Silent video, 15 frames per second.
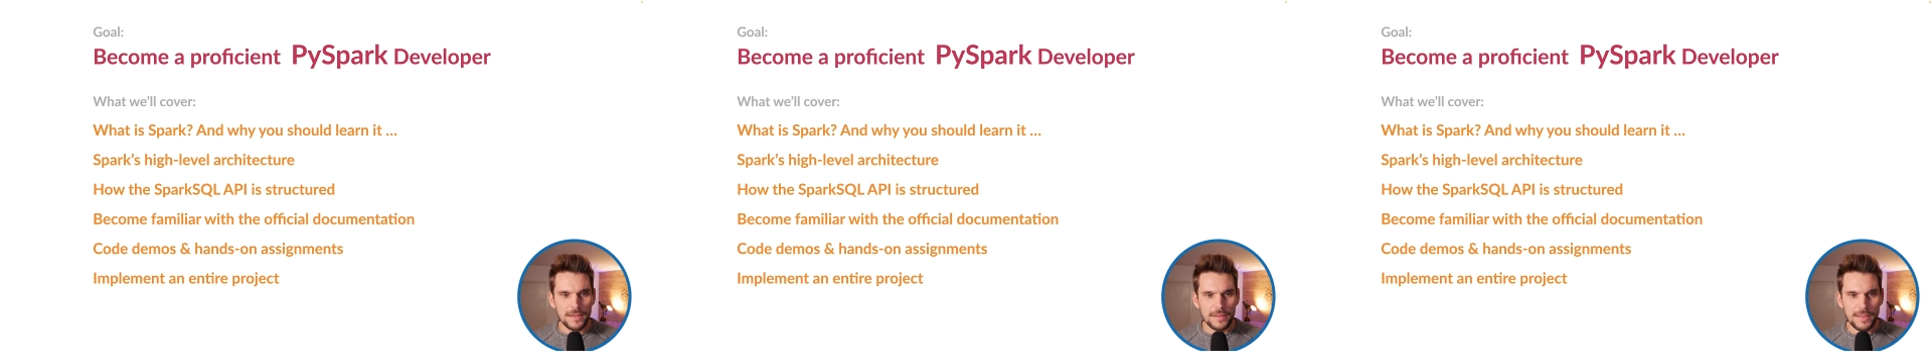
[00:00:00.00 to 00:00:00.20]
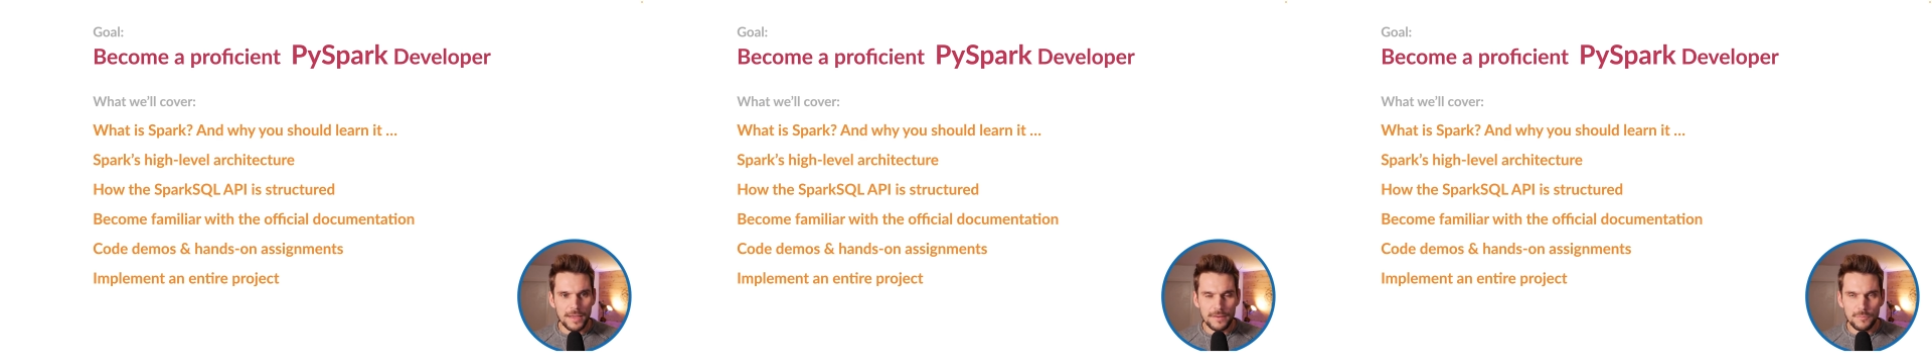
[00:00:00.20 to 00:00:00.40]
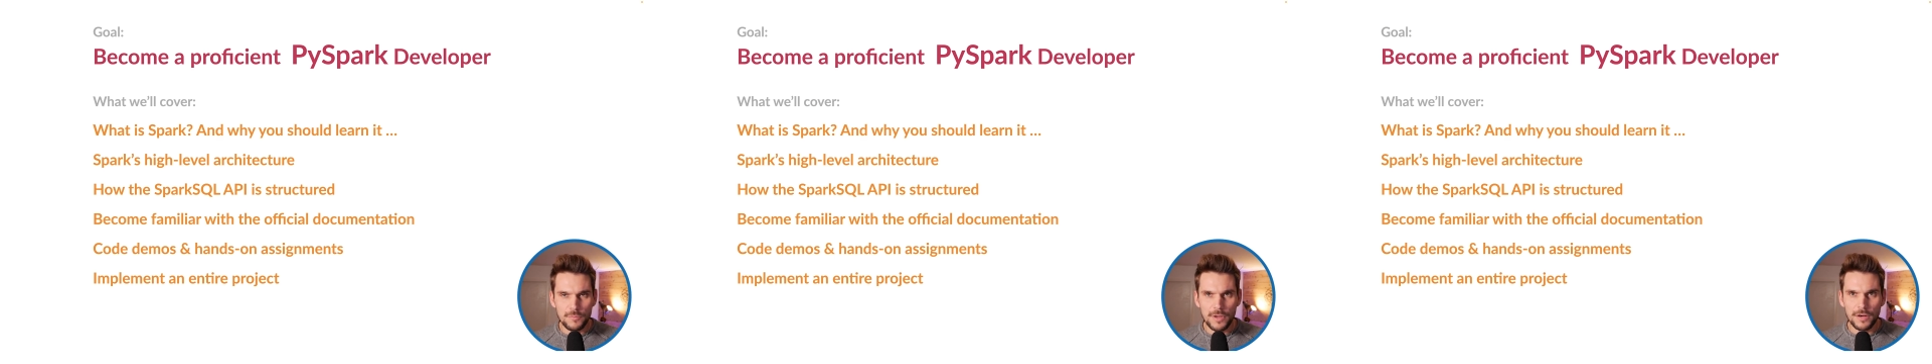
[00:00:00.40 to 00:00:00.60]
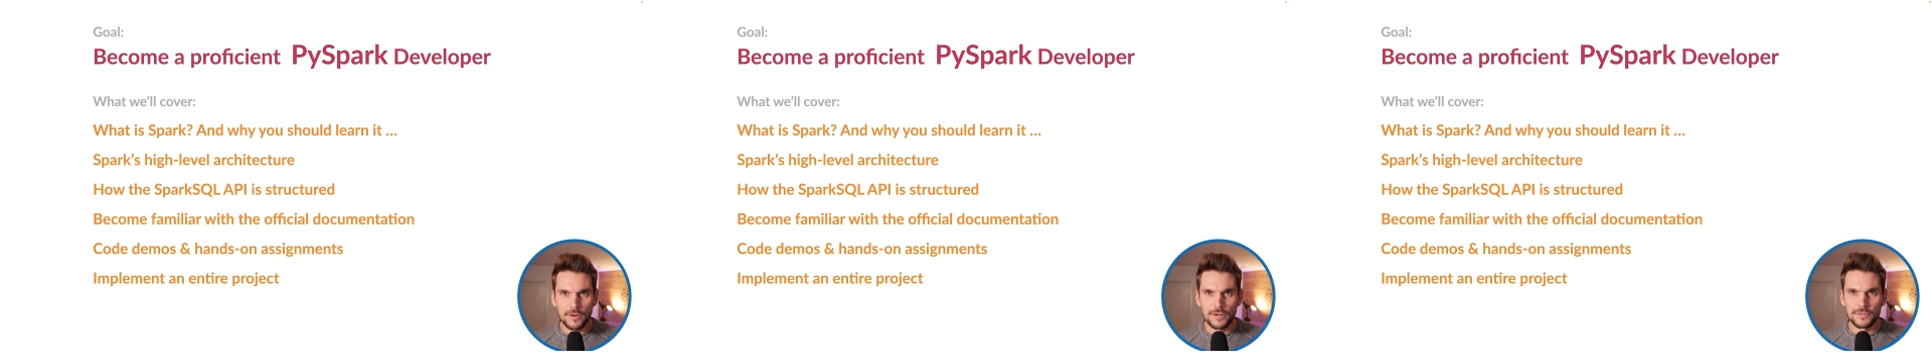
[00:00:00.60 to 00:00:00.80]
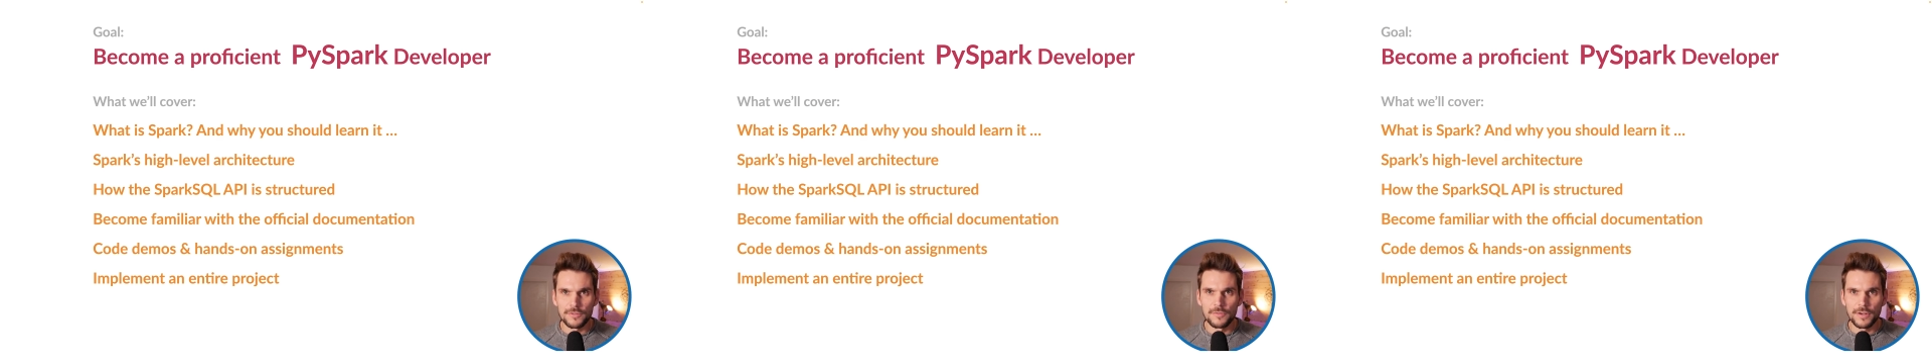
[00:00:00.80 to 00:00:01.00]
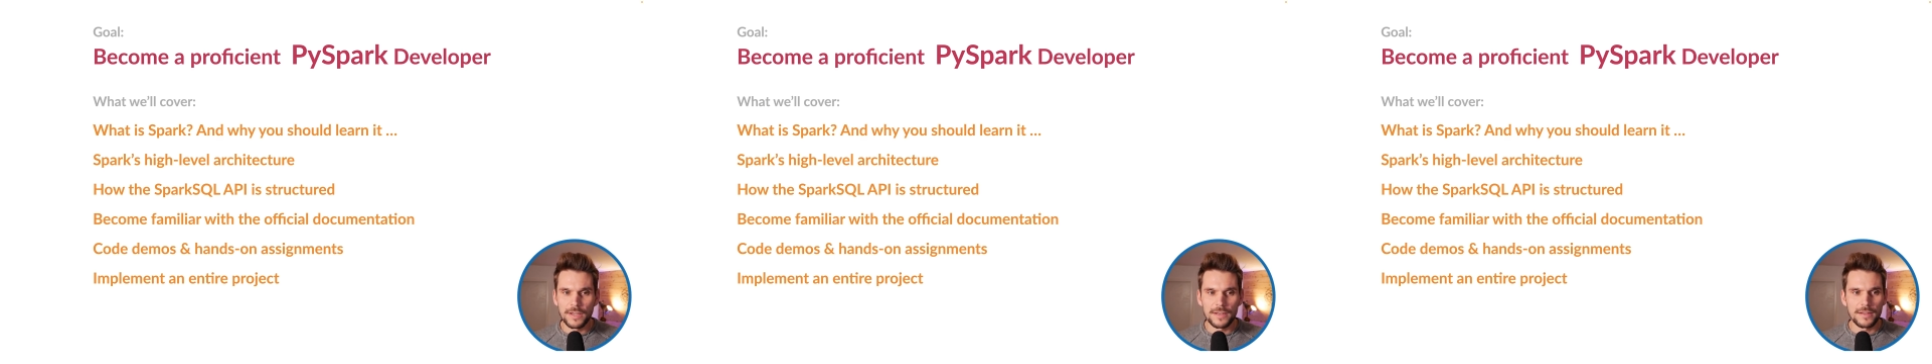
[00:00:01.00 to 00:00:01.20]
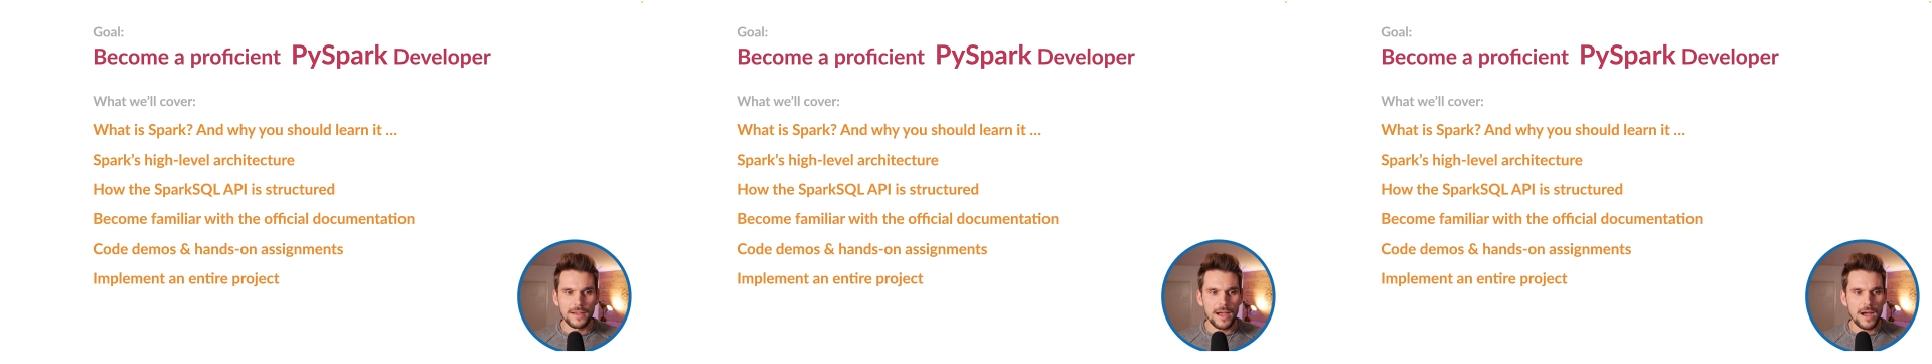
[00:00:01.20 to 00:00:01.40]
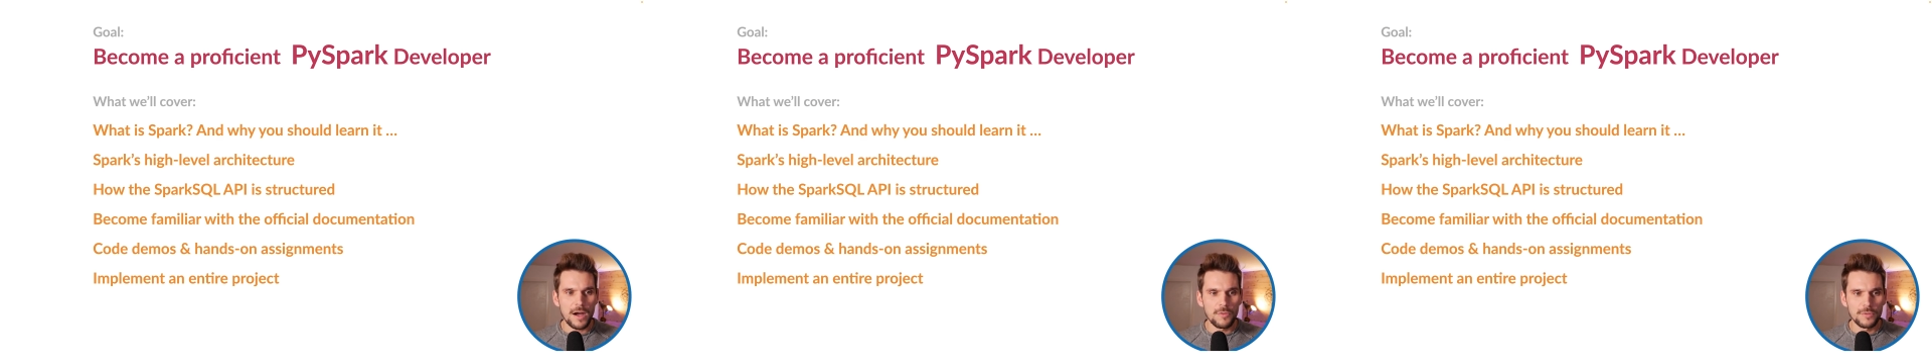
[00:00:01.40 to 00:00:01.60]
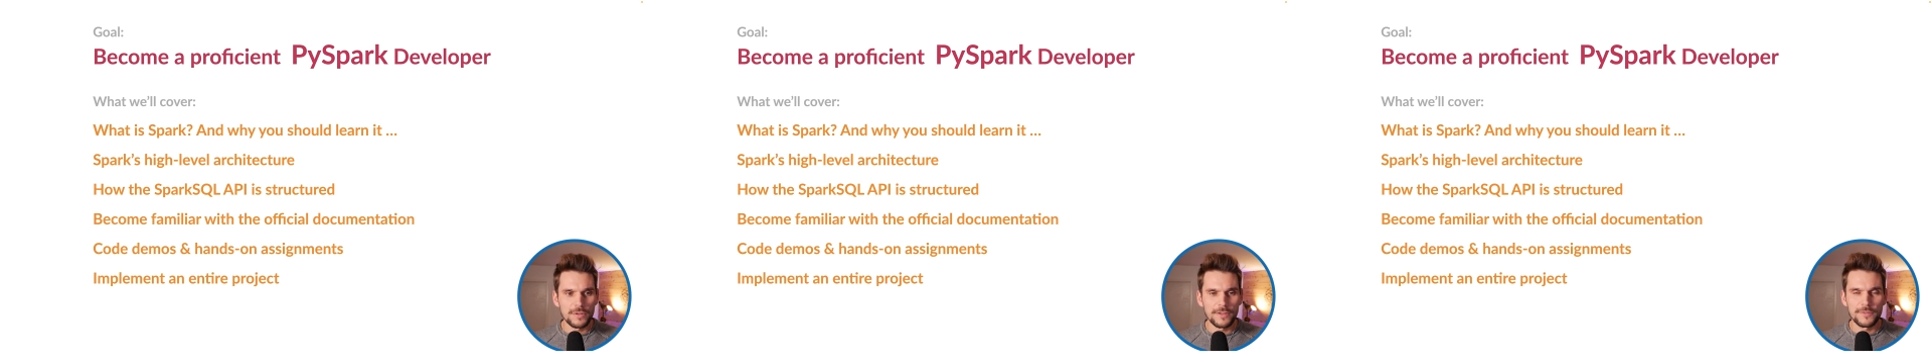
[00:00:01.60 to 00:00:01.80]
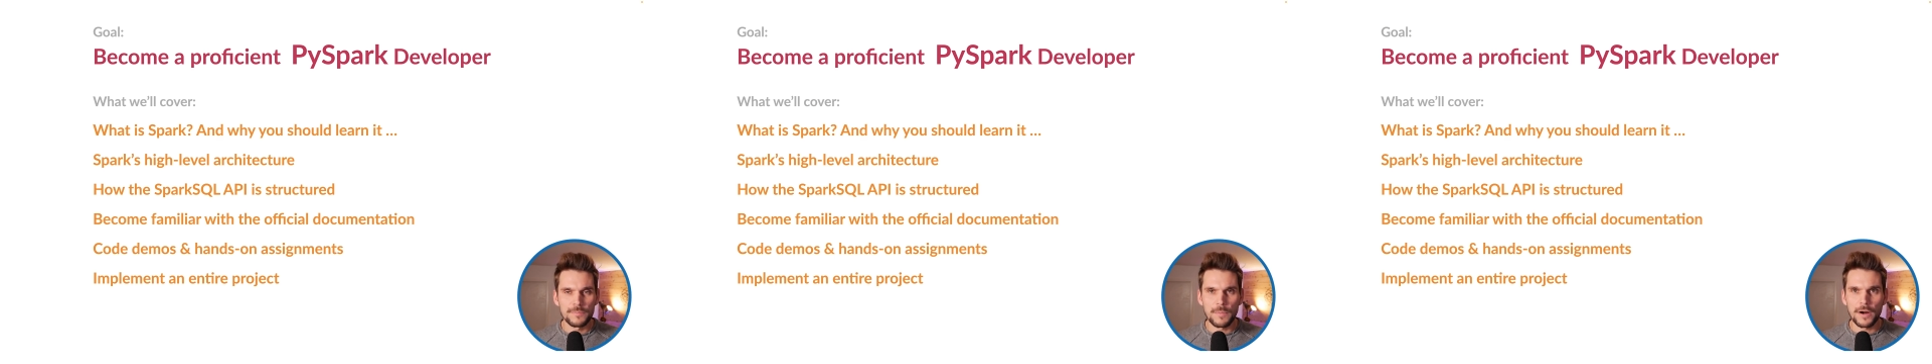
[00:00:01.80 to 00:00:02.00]
Then we are going to look at how
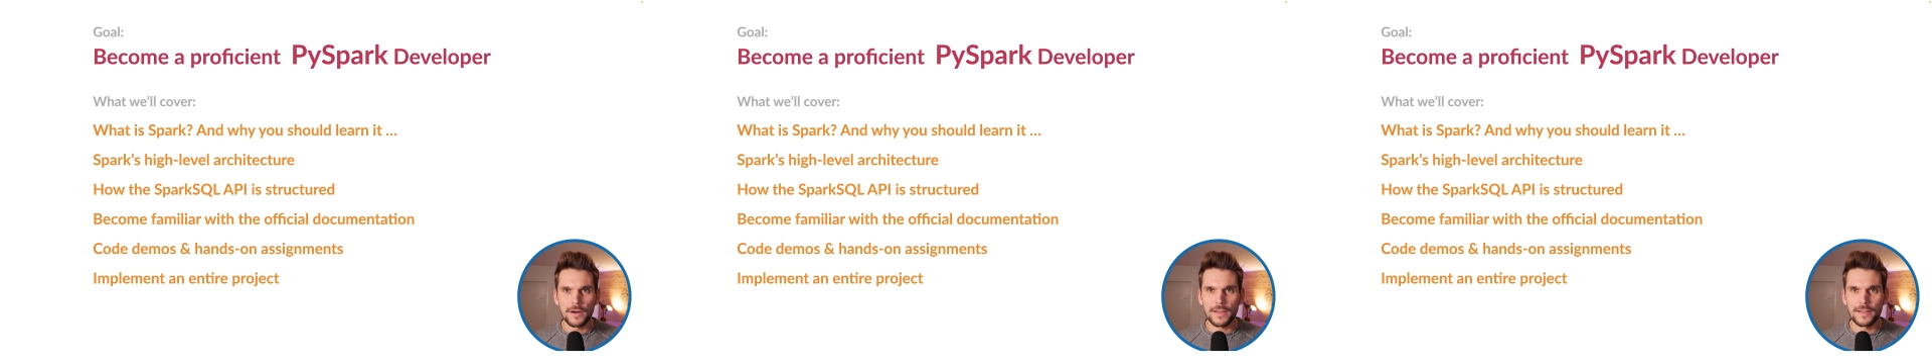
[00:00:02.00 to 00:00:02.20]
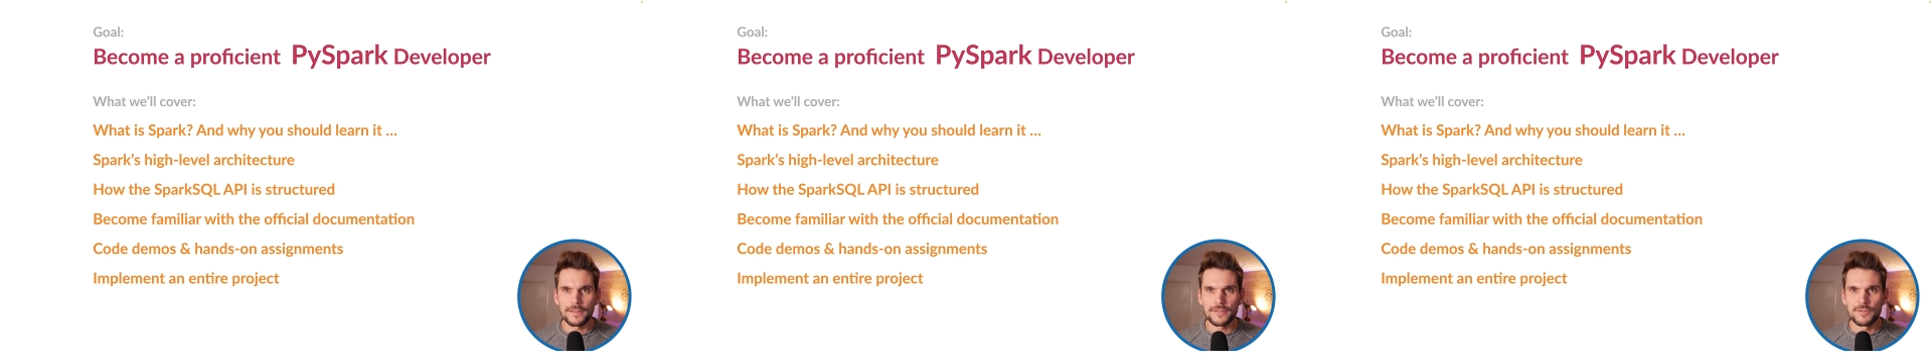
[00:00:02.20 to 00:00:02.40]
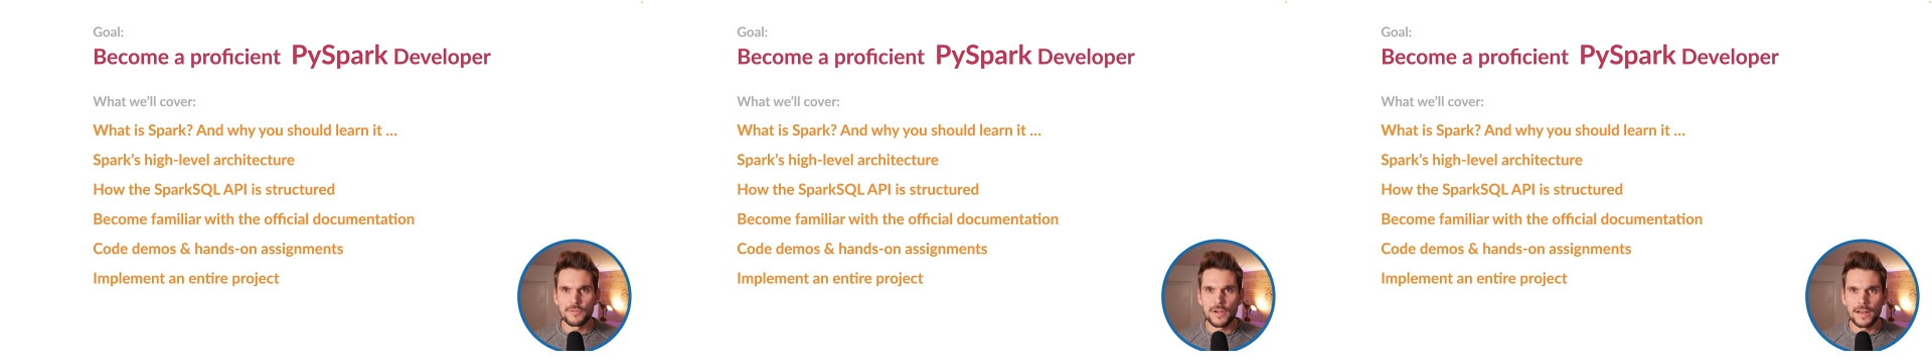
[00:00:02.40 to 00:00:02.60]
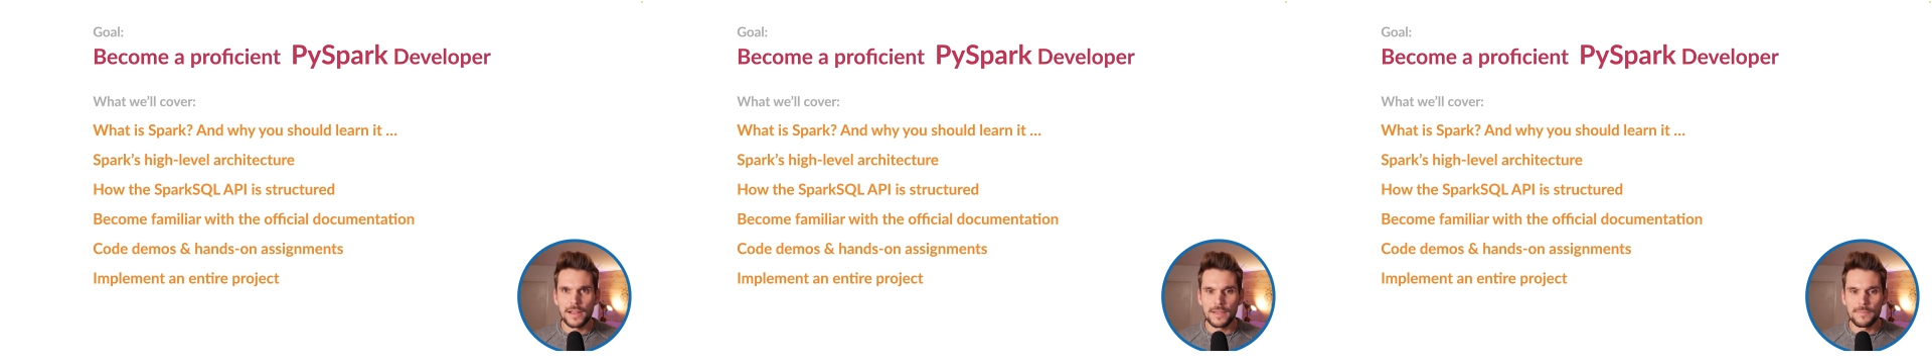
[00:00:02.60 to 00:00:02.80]
the Spark SQL